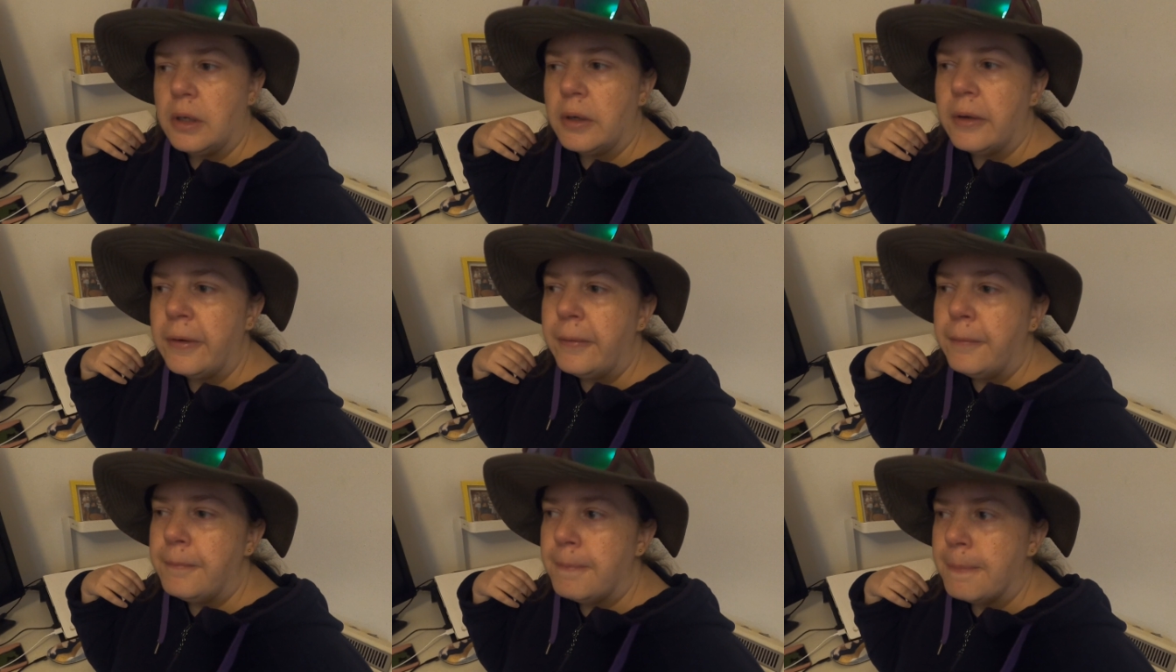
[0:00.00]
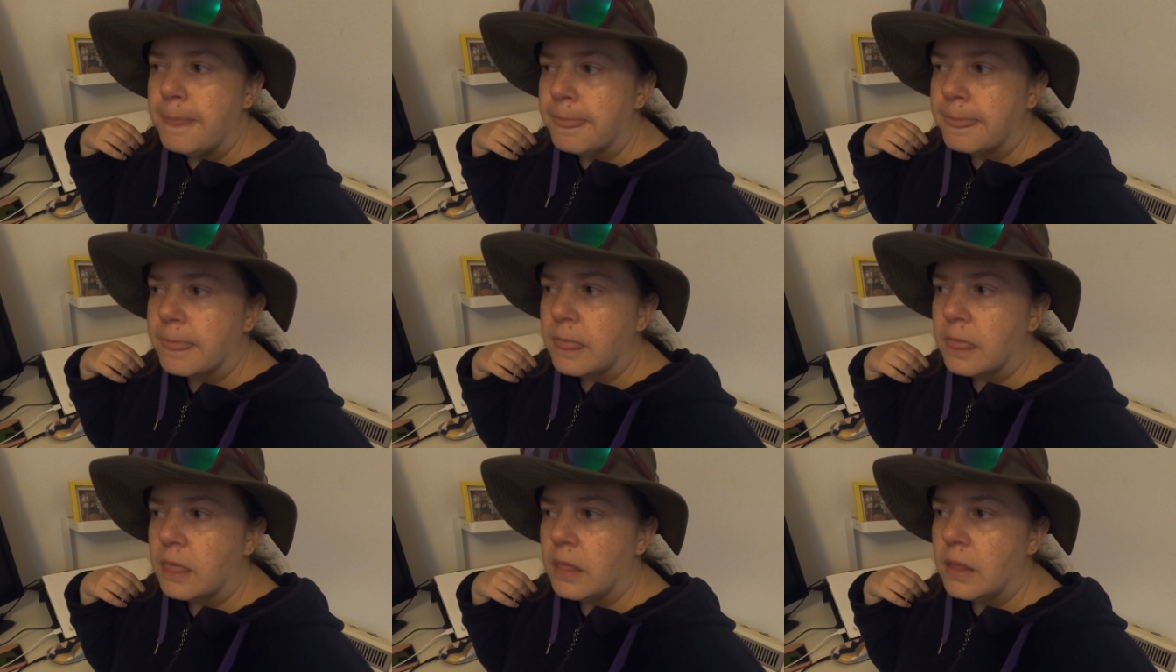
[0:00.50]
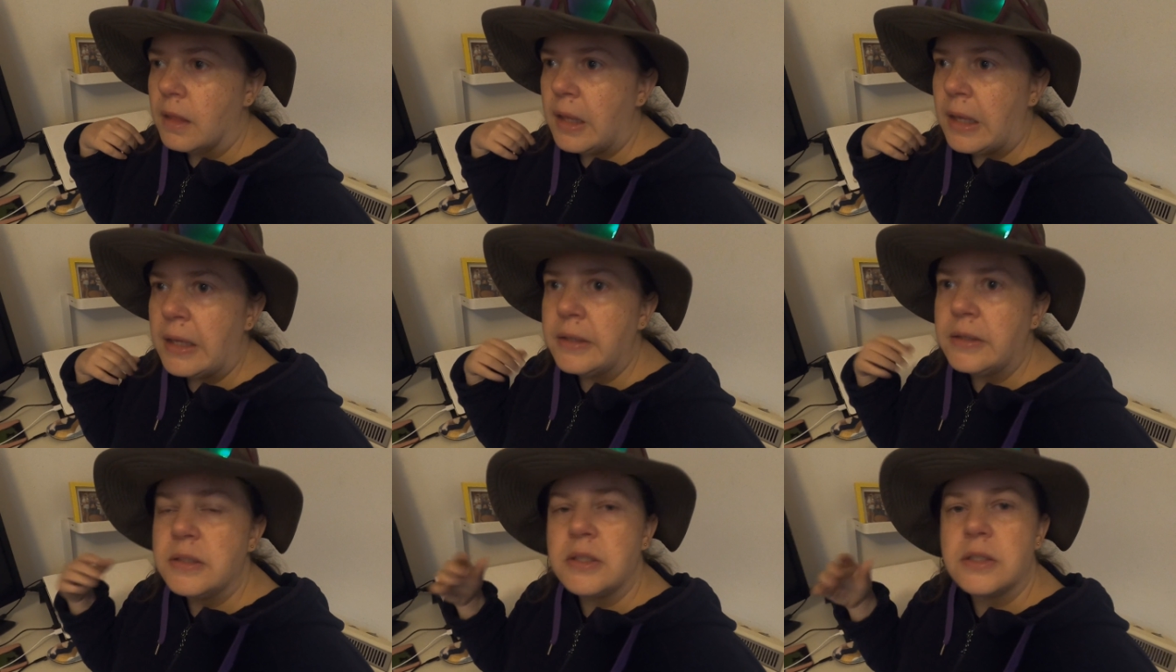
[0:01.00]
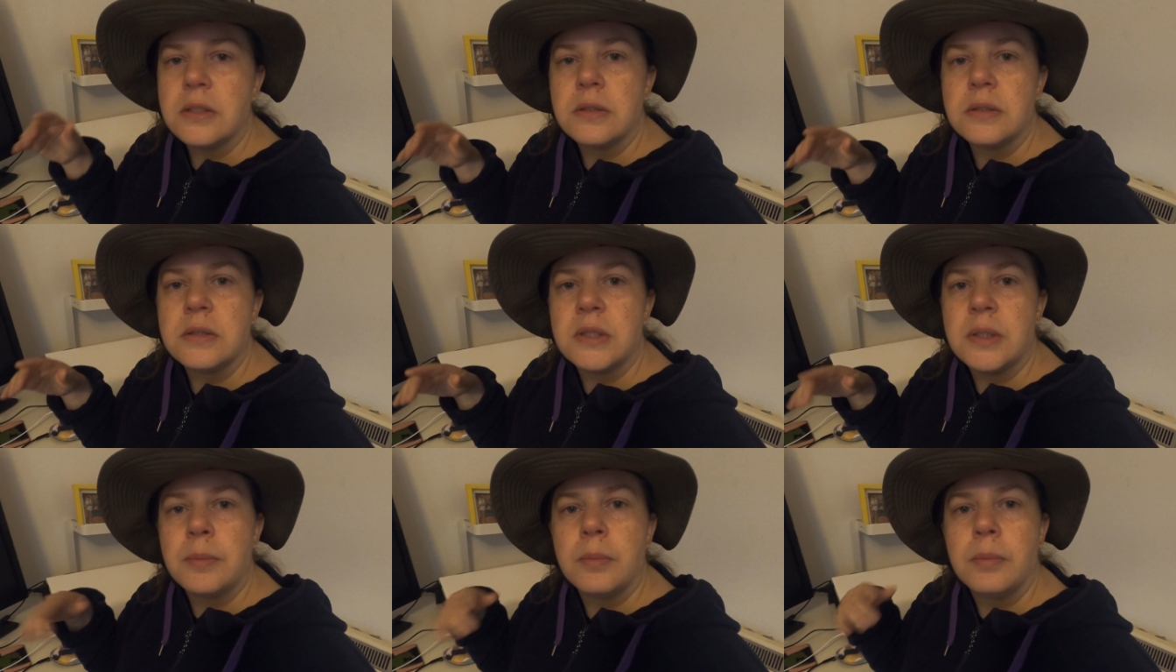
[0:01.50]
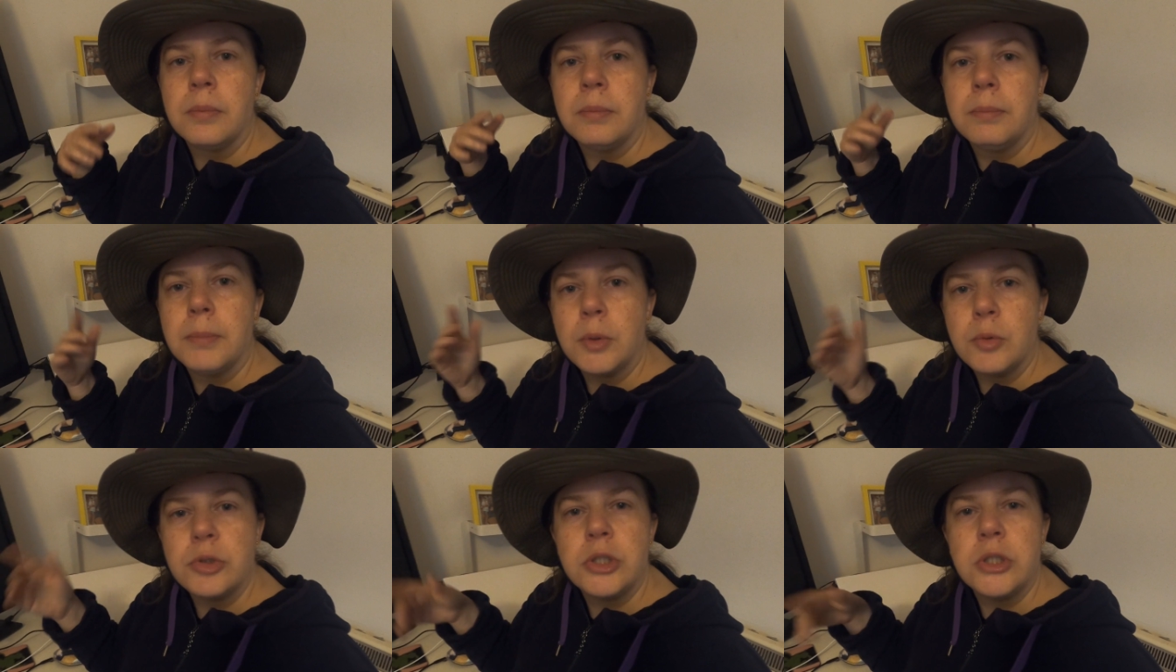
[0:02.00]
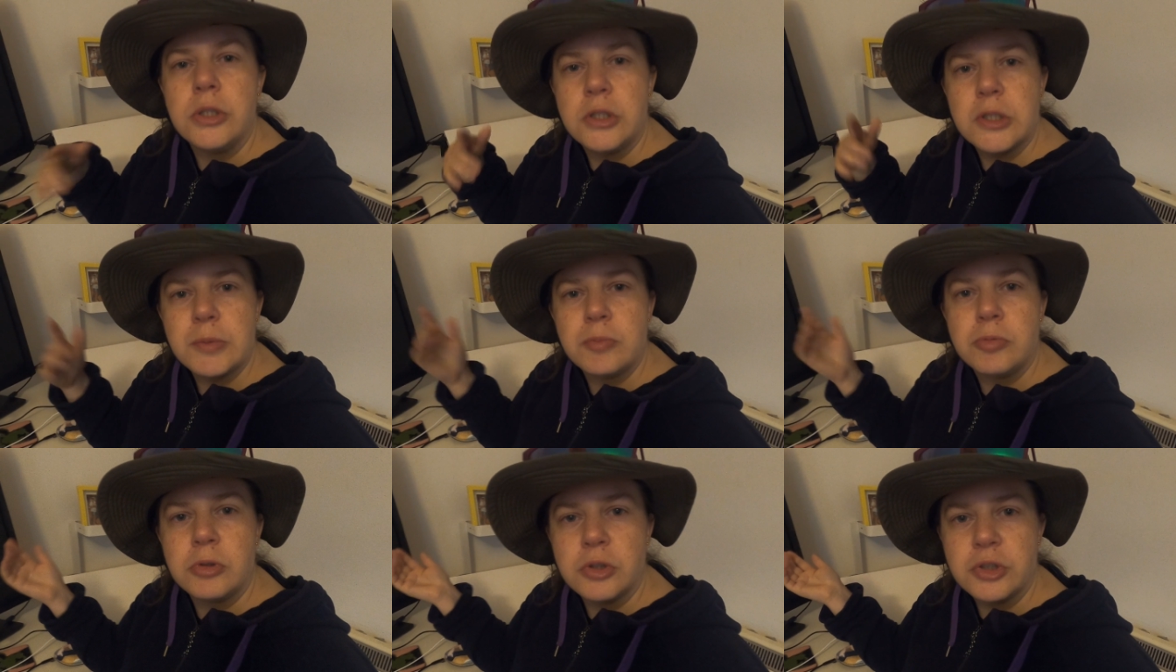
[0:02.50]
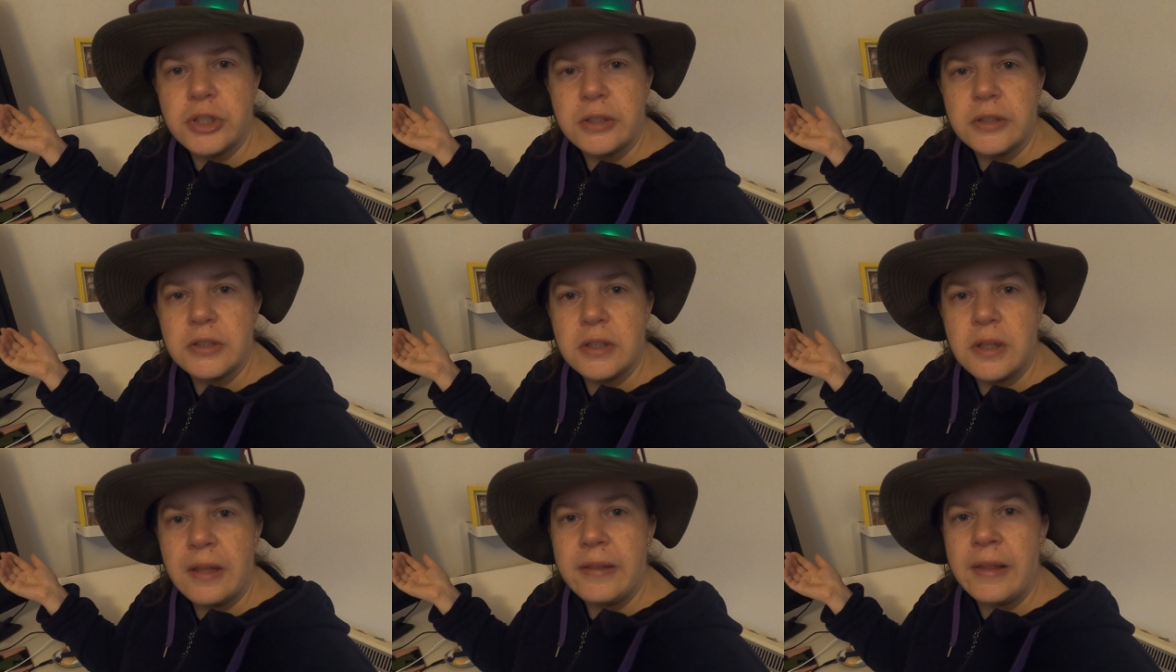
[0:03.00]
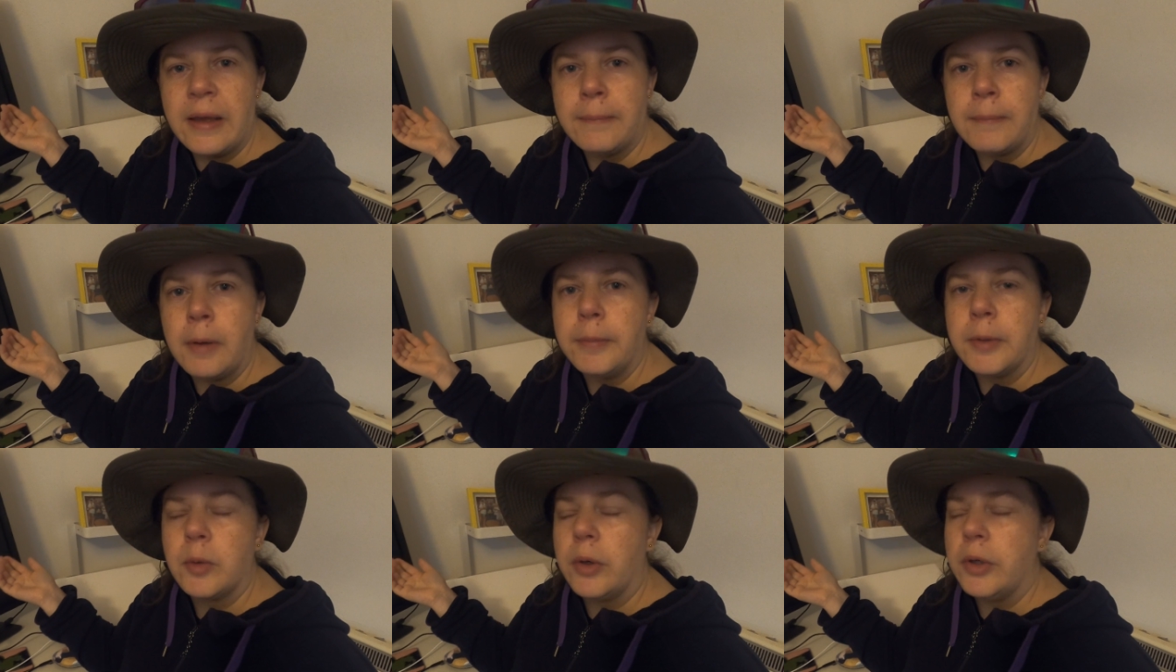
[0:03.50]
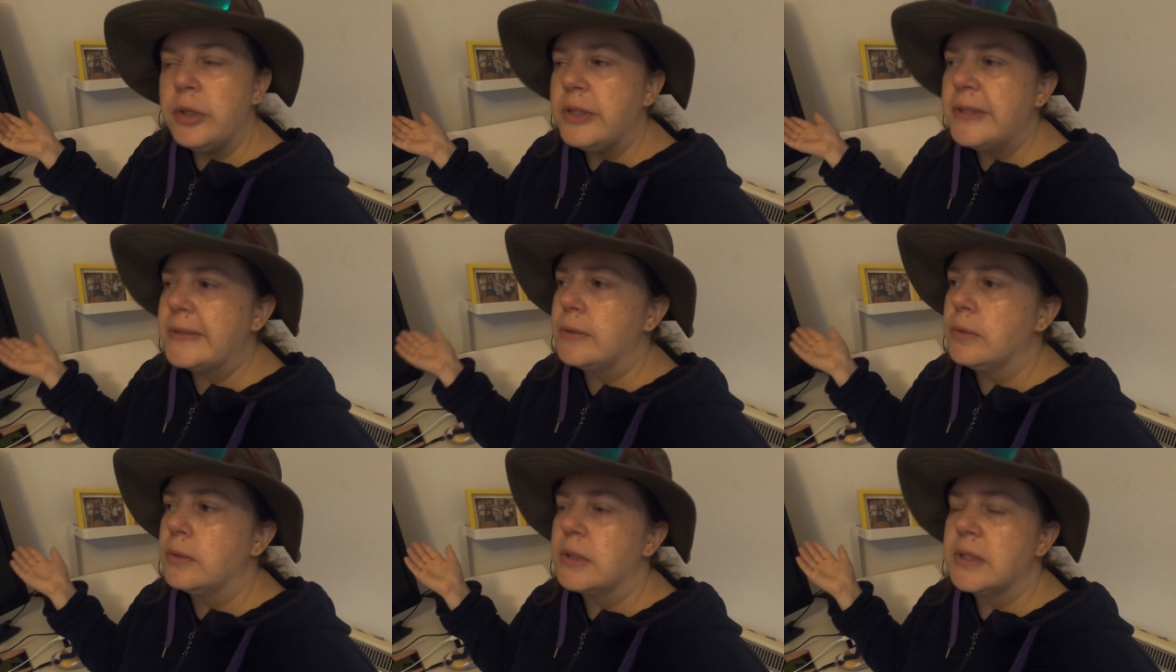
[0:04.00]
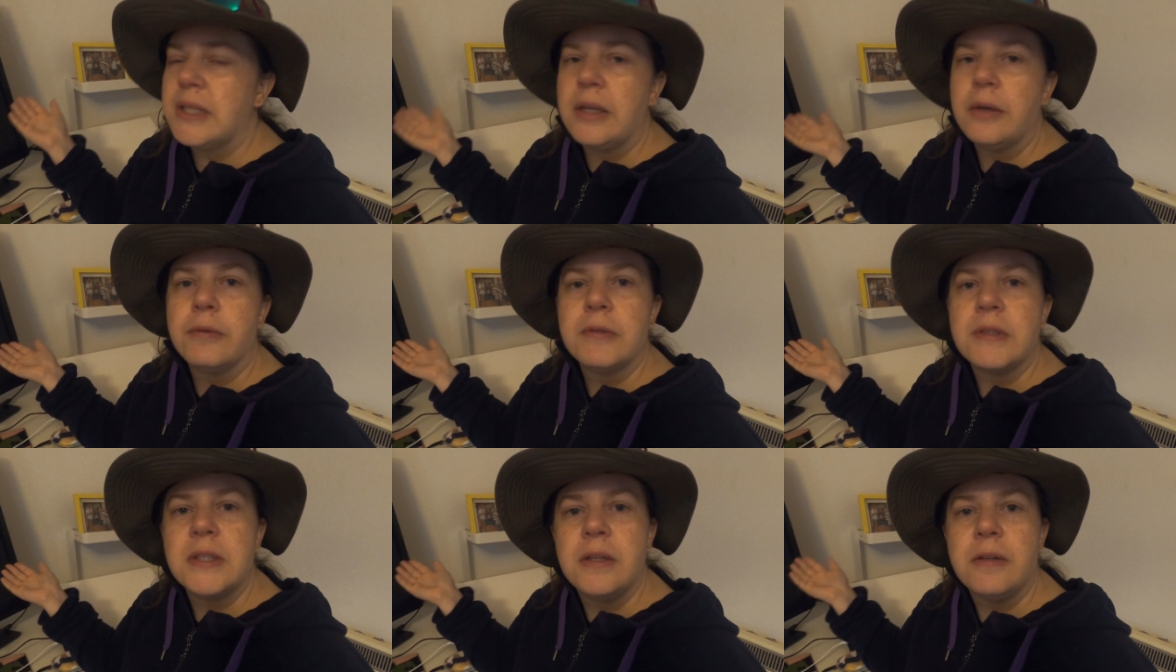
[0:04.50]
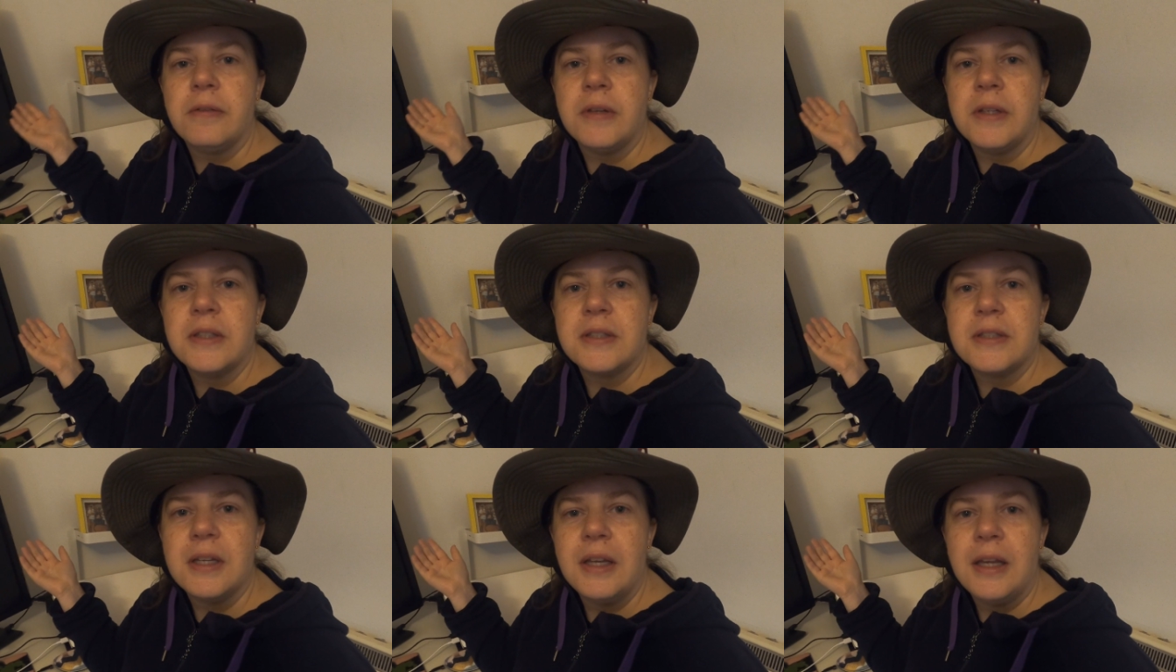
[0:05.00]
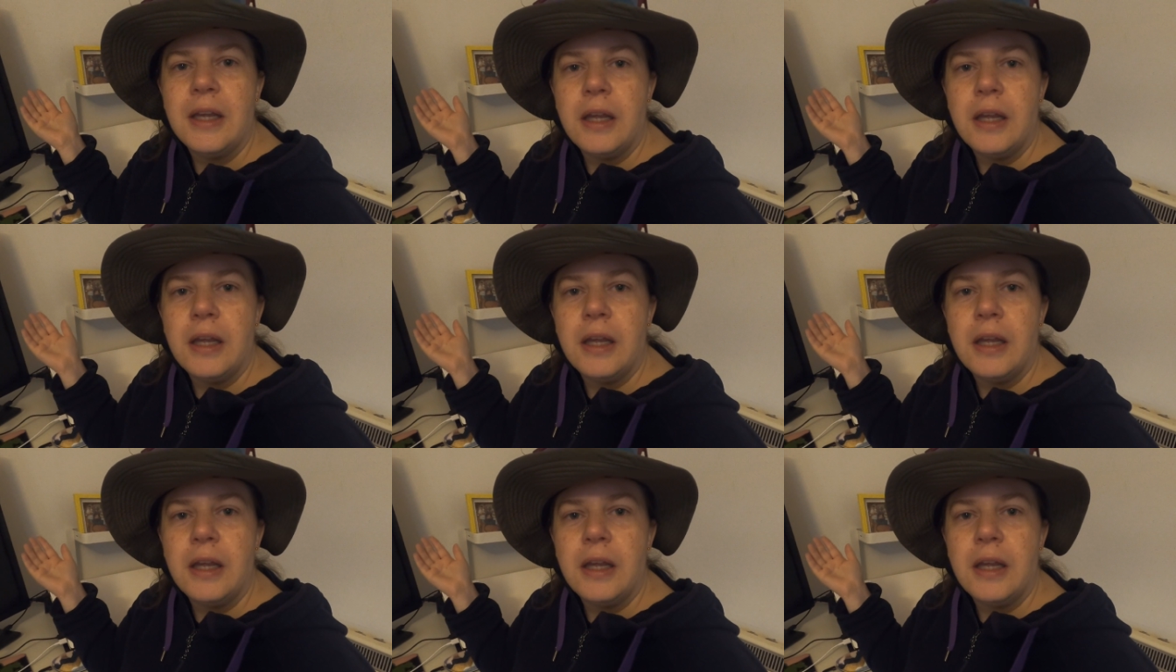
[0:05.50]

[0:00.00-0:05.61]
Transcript: Um, and some multi-use products like that might be quite useful because then obviously if it's